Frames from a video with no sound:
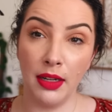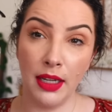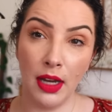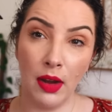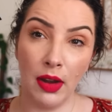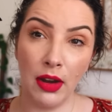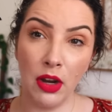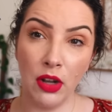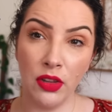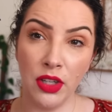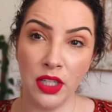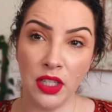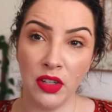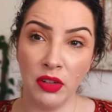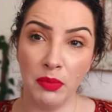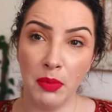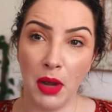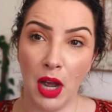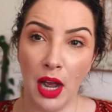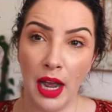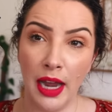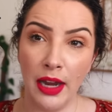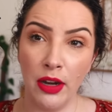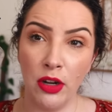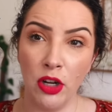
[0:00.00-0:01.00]
Now, I got this from
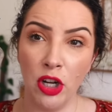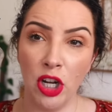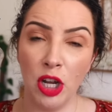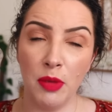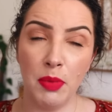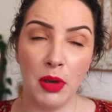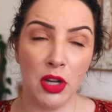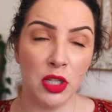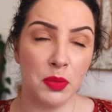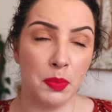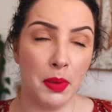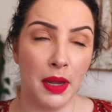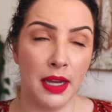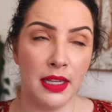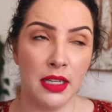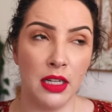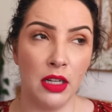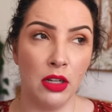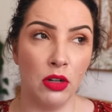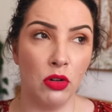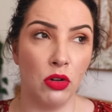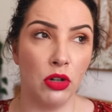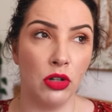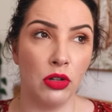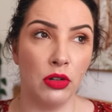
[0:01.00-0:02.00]
iHerb. I was placing
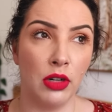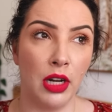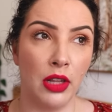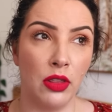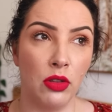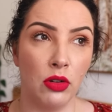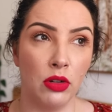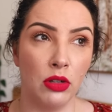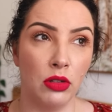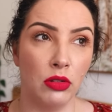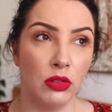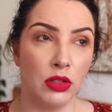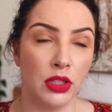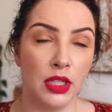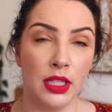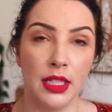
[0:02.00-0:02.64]
an order and I thought, look,